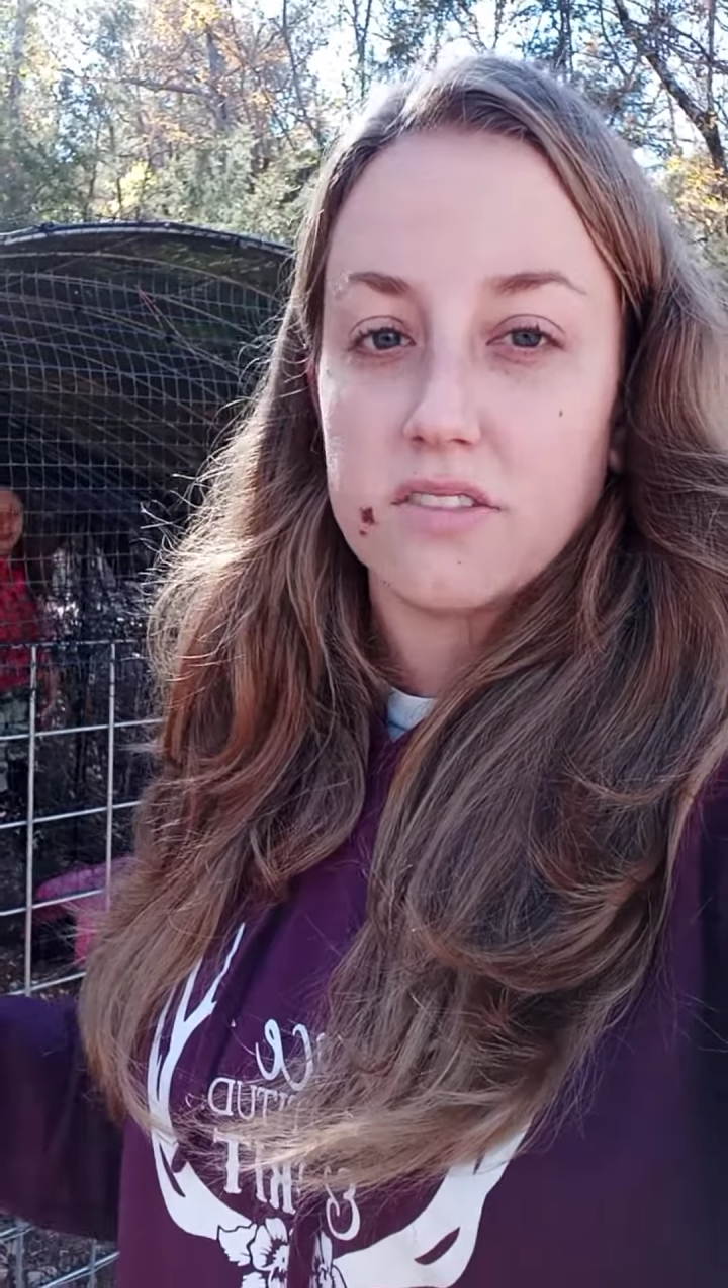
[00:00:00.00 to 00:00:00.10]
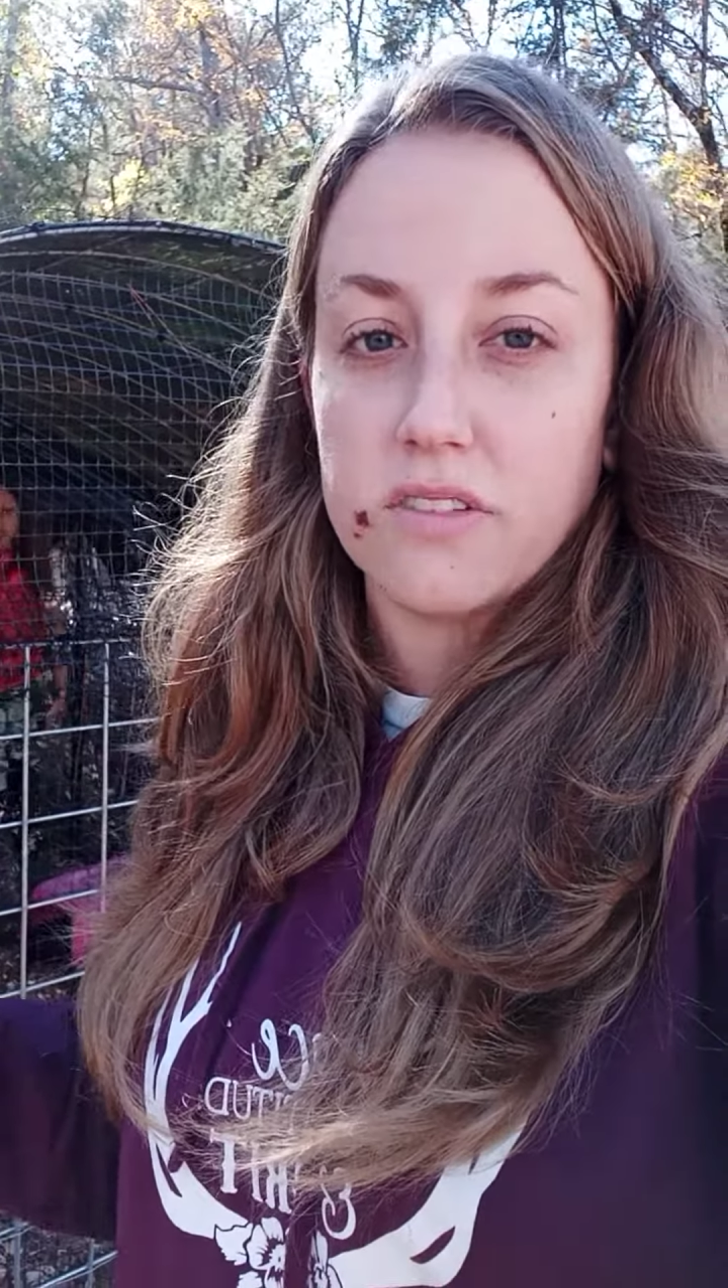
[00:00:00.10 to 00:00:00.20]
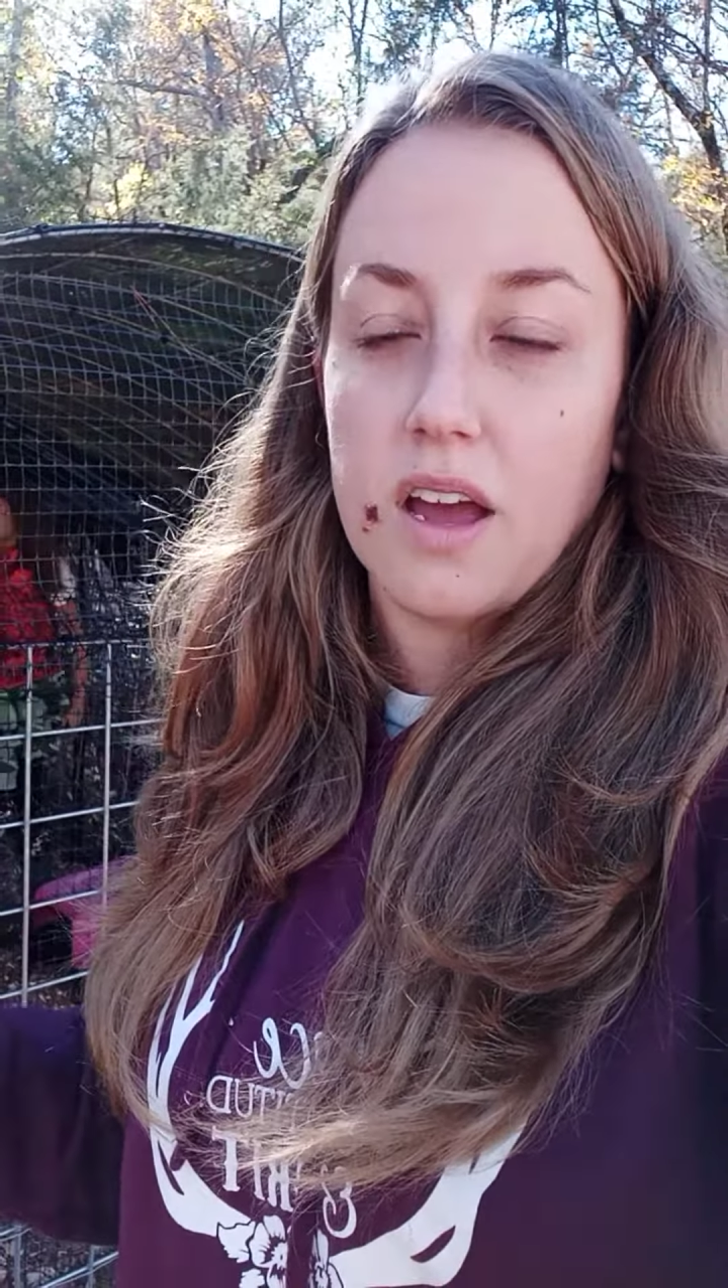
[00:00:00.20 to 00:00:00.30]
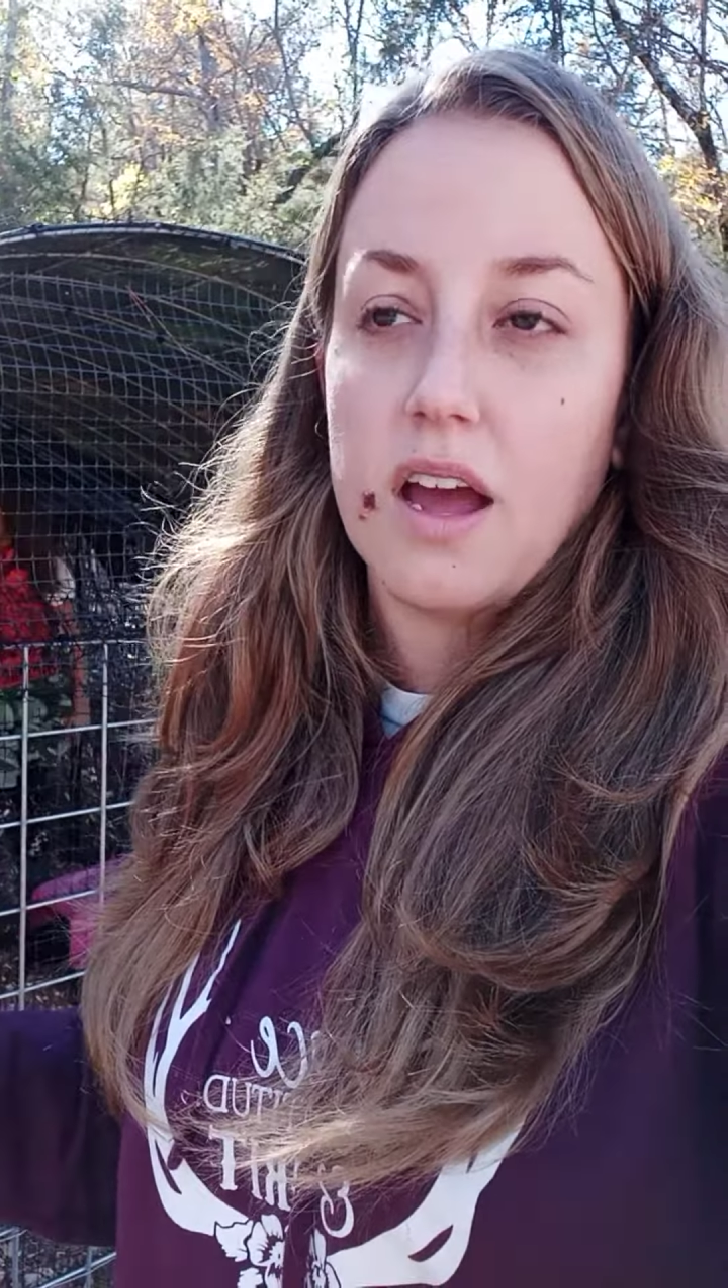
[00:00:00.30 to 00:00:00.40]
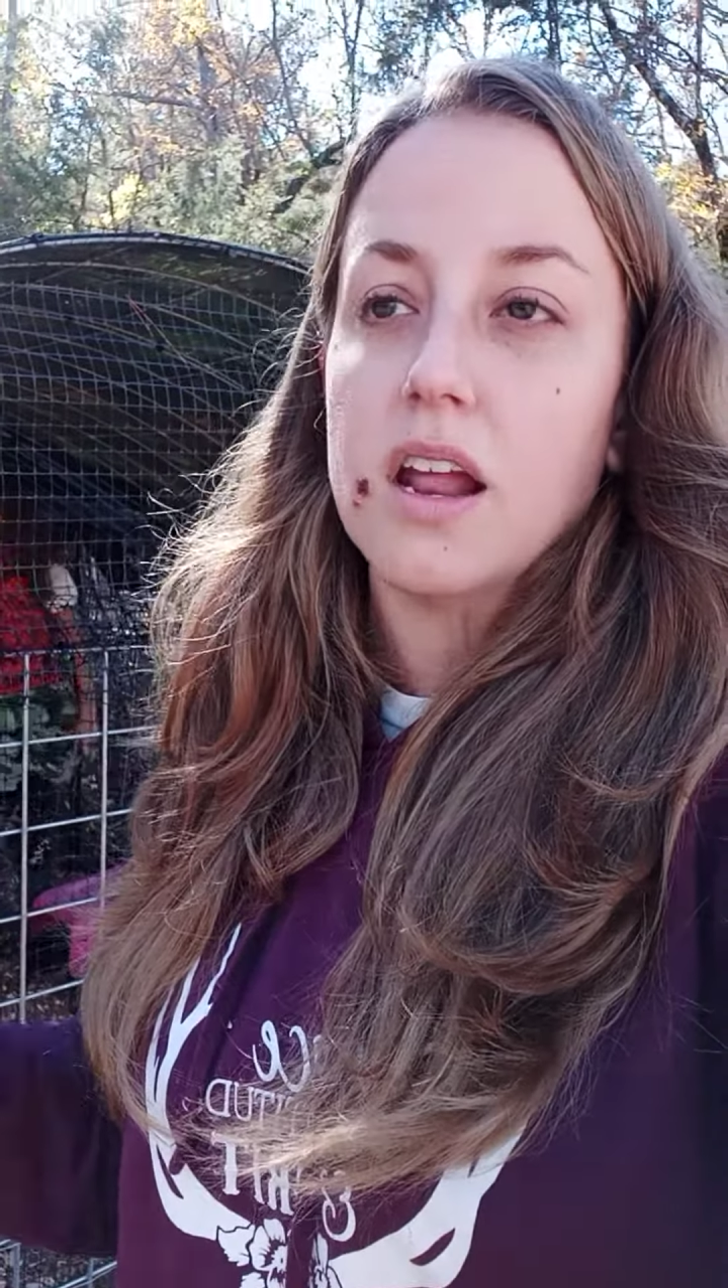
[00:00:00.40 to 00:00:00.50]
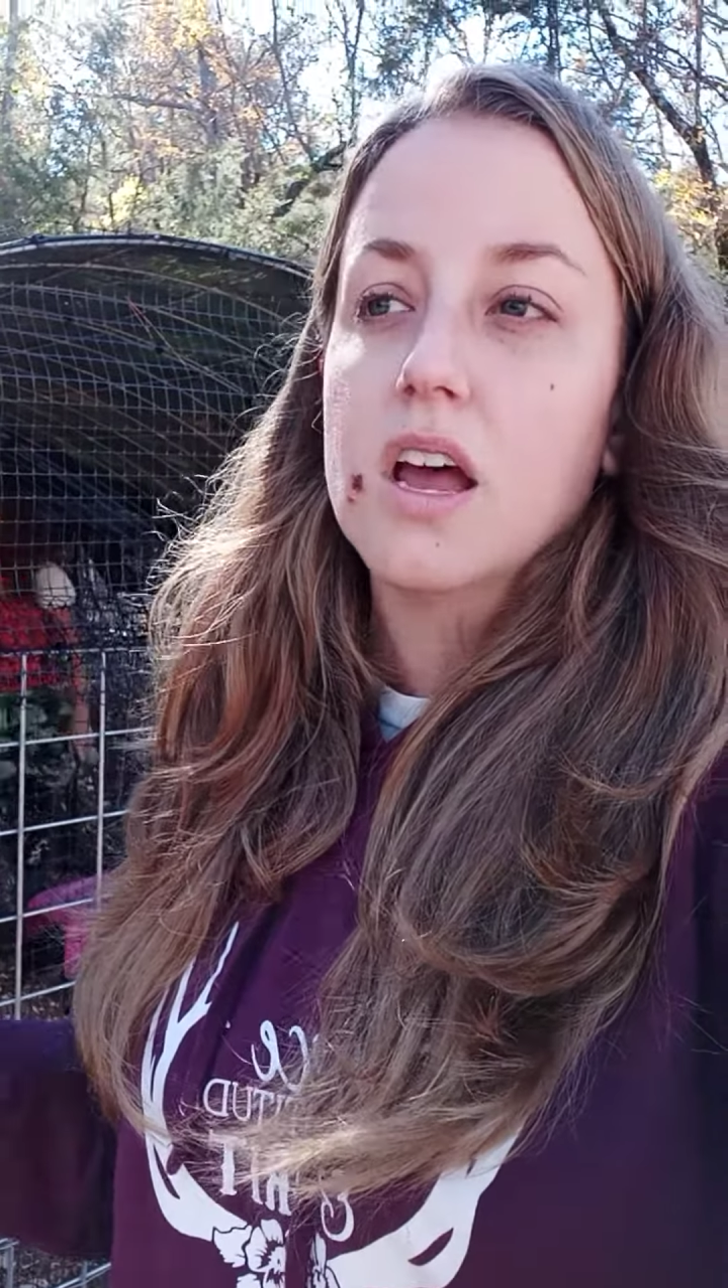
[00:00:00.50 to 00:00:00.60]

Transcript: for that.